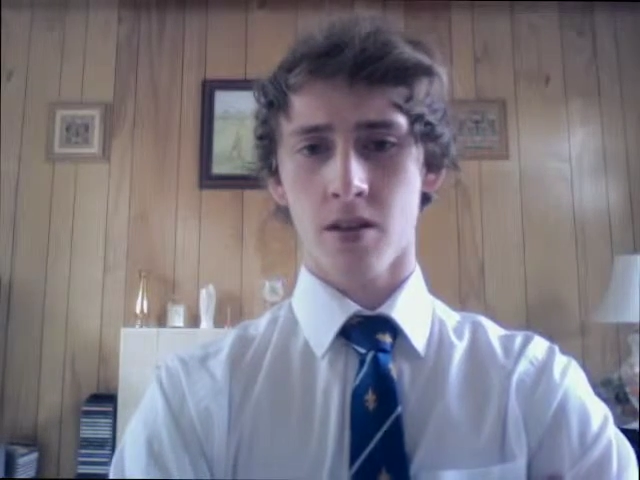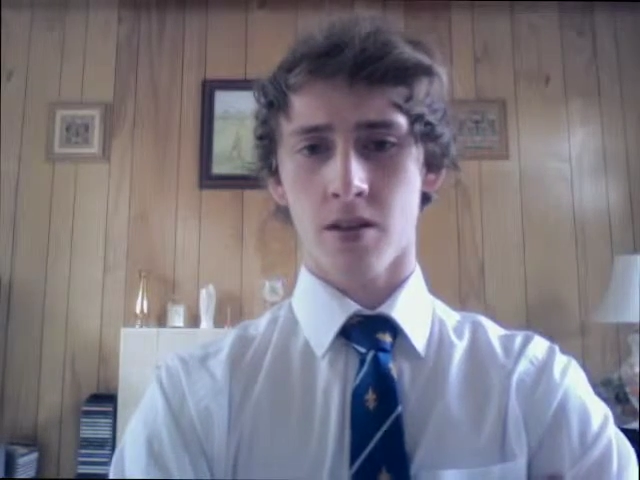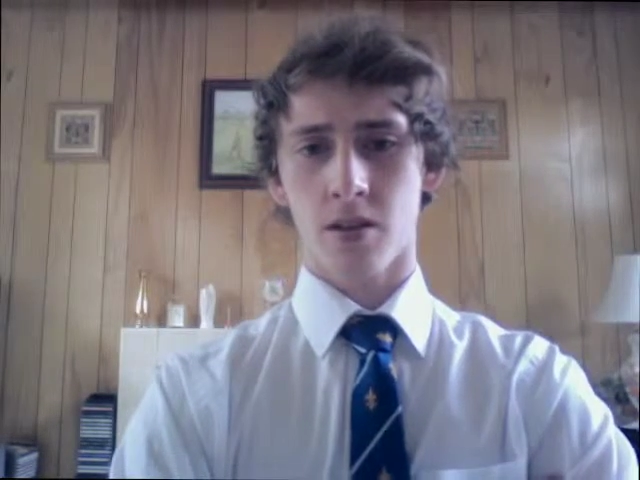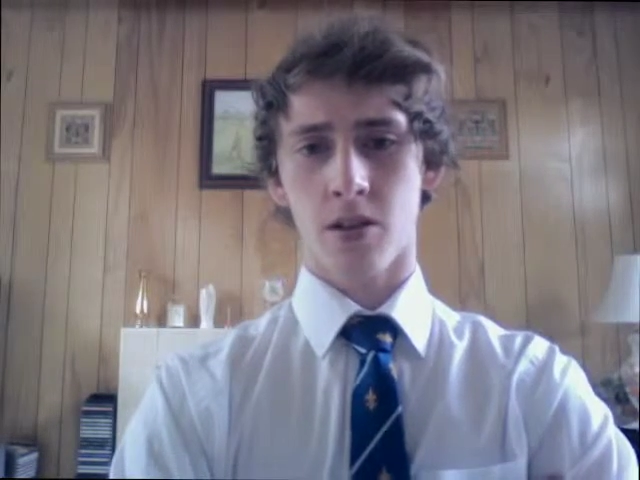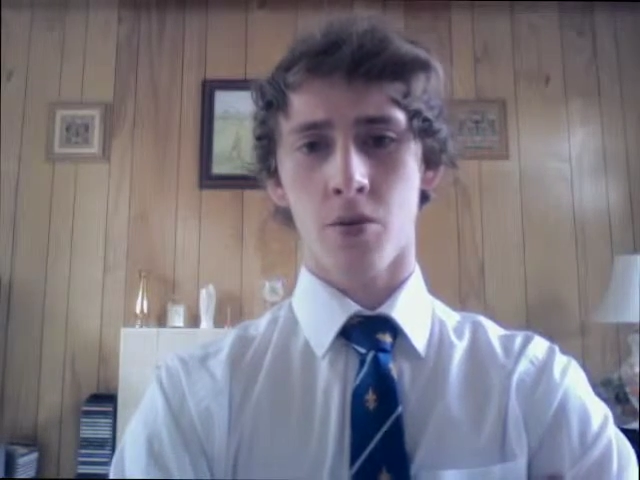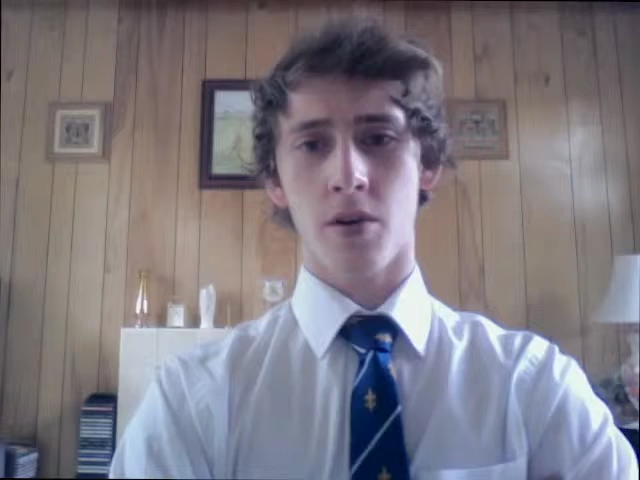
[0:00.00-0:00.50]

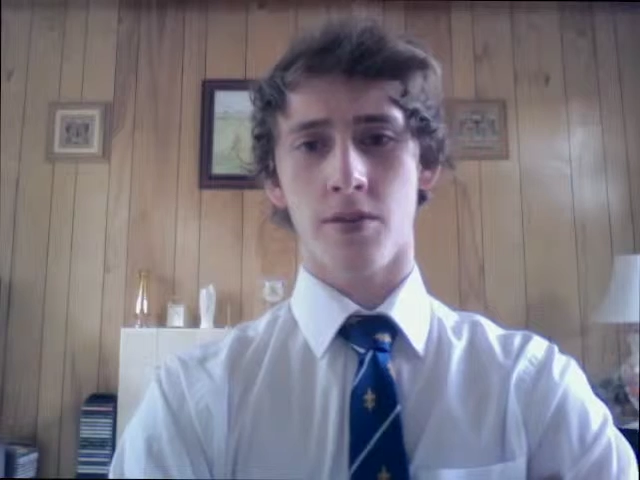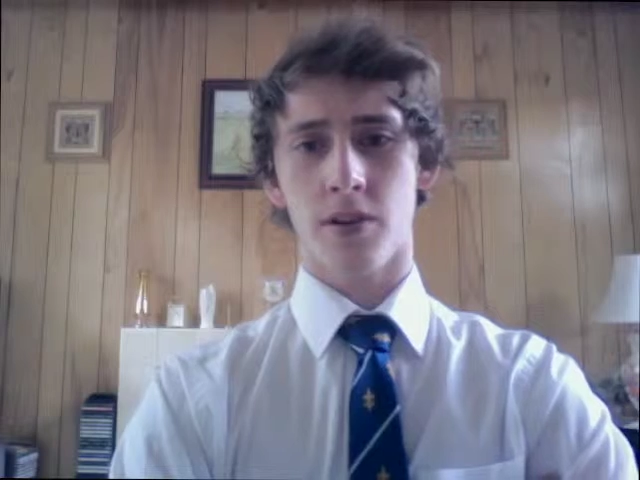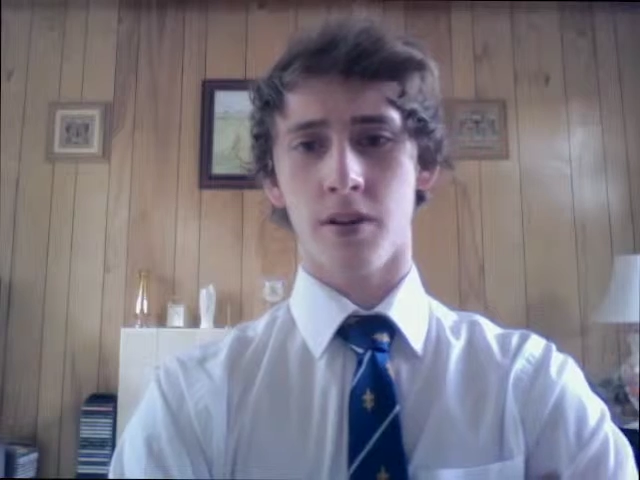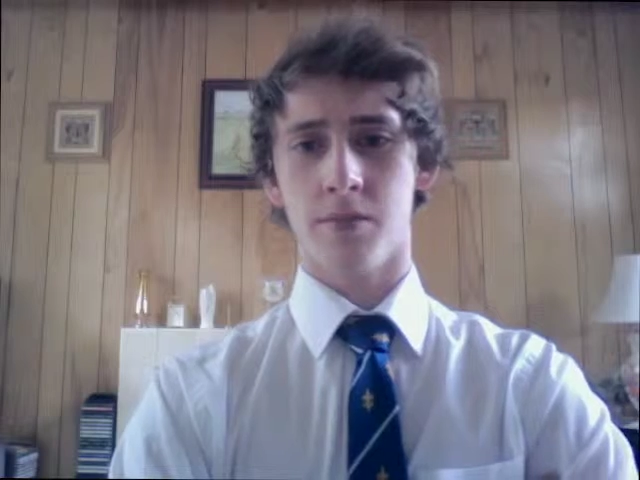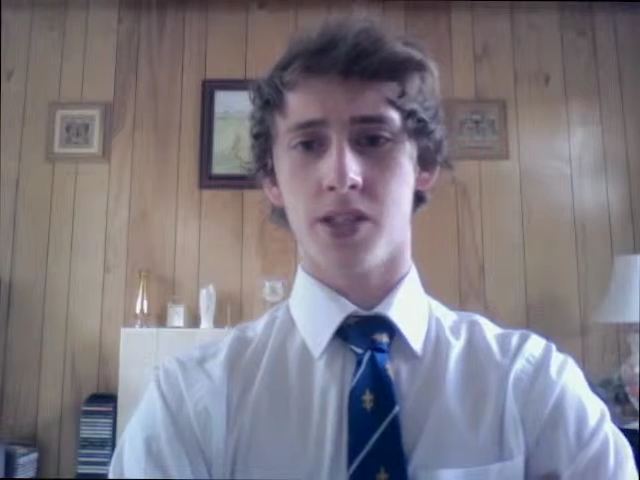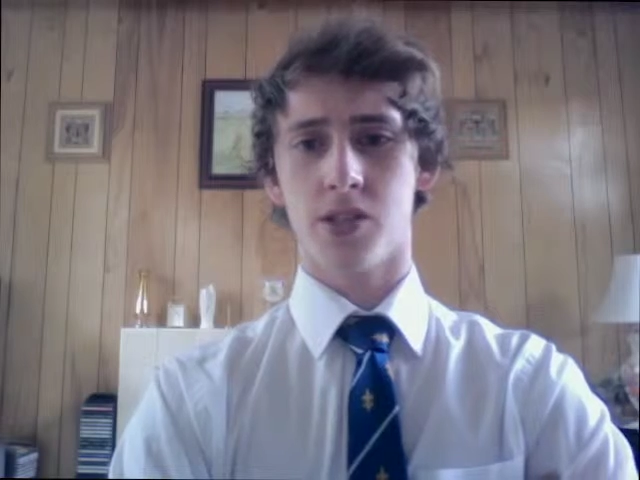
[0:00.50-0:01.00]
Although our
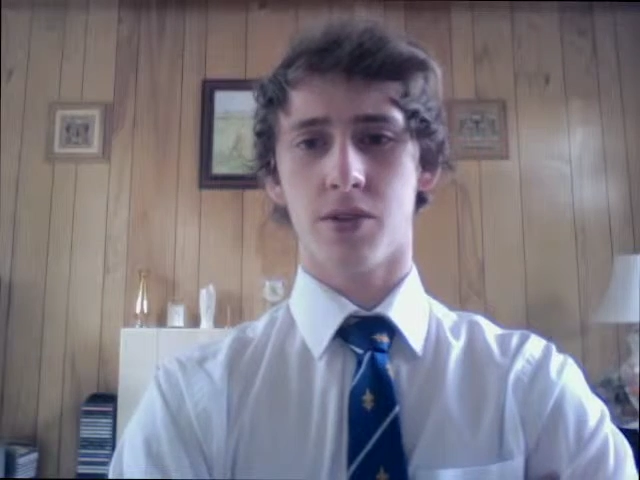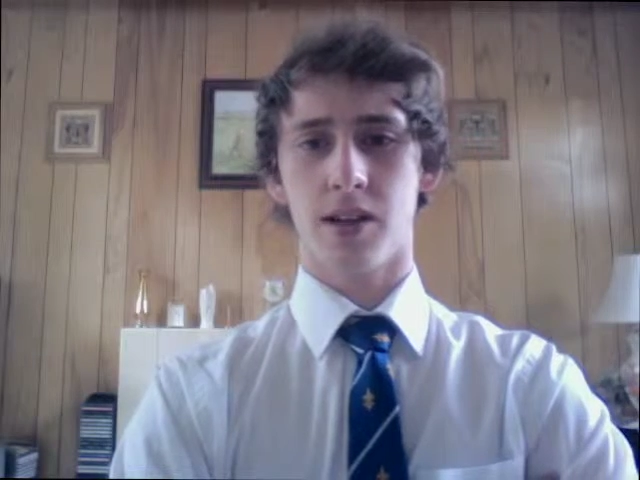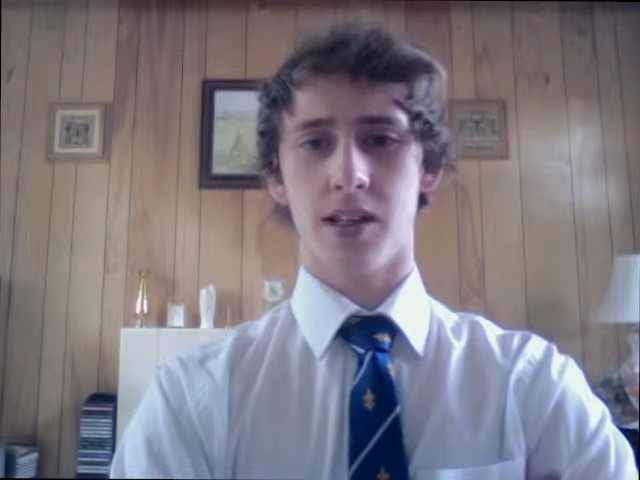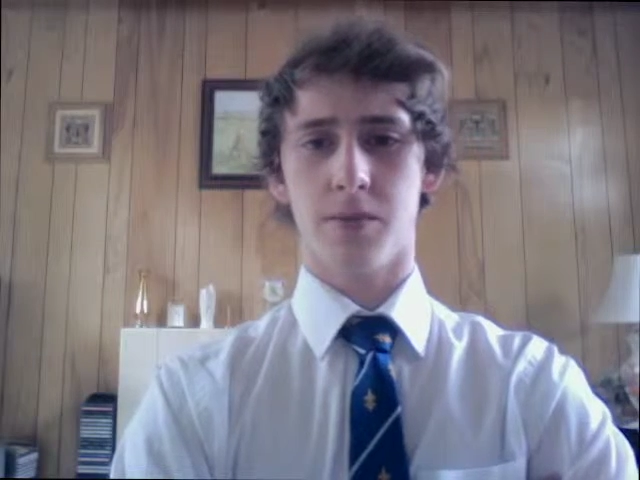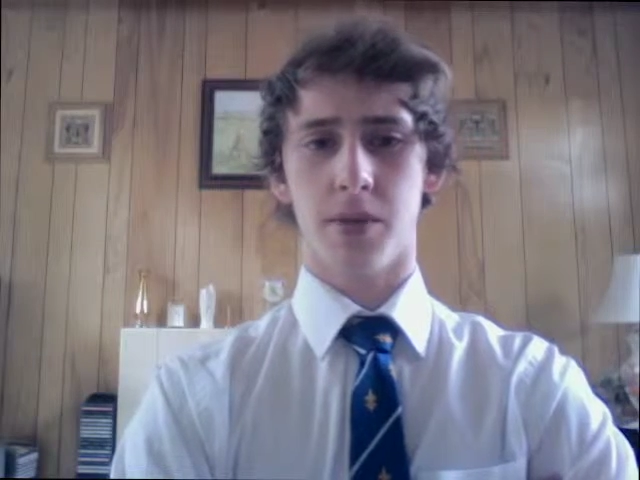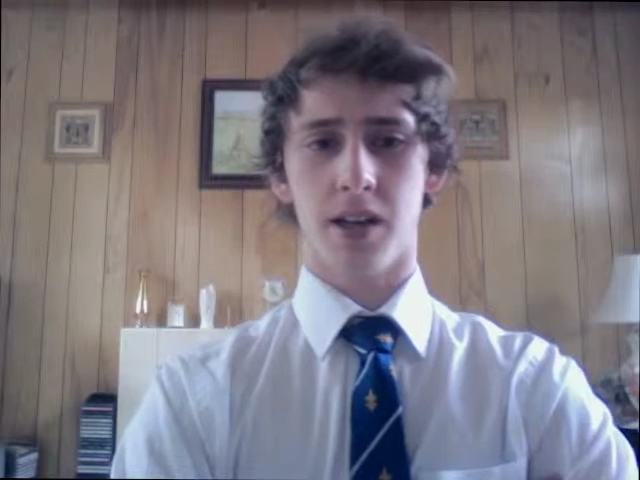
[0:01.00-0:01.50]
film is
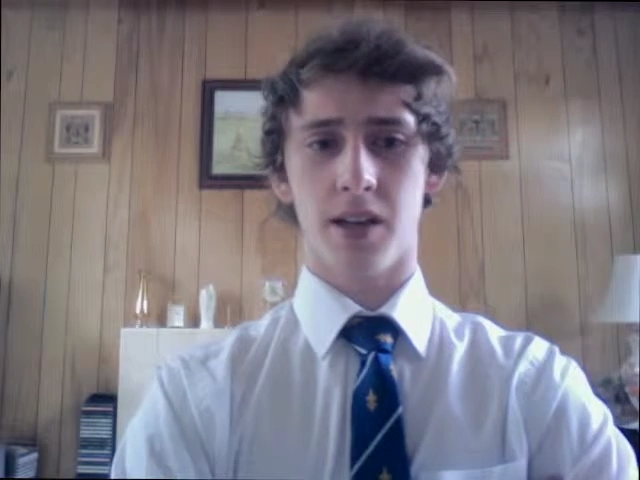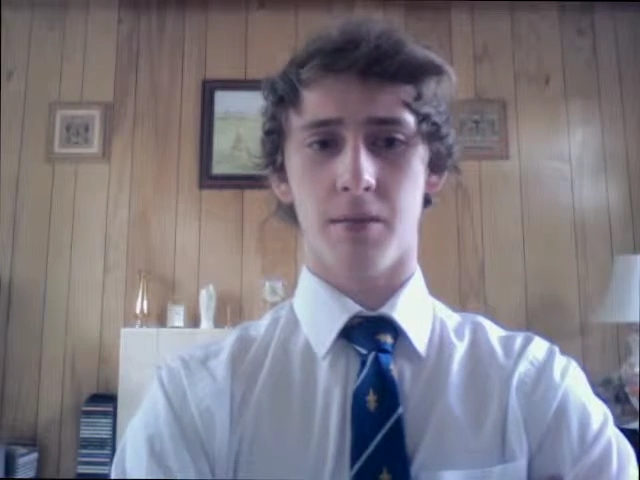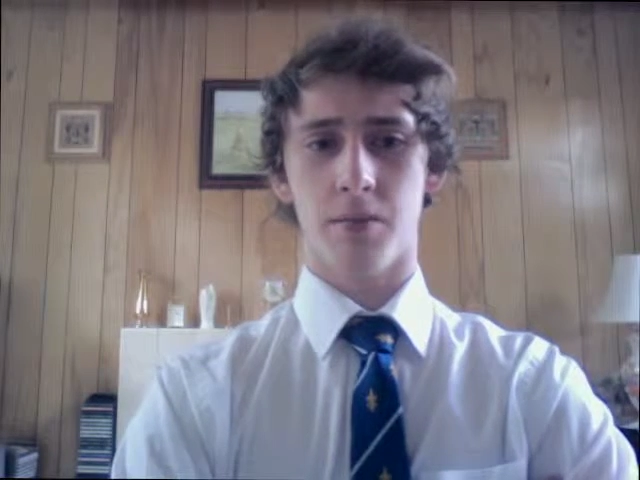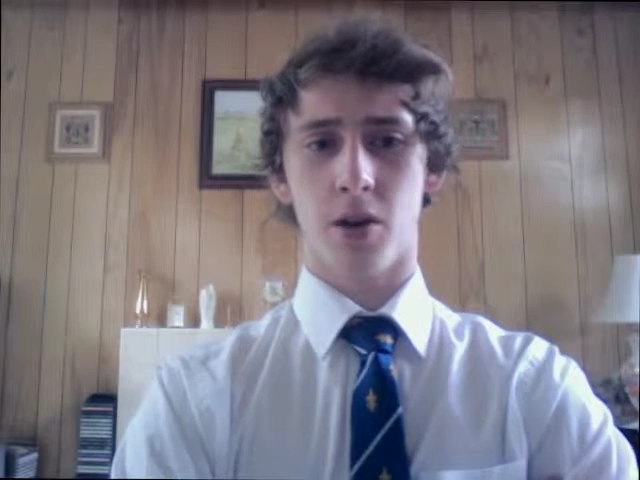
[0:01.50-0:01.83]
strictly speaking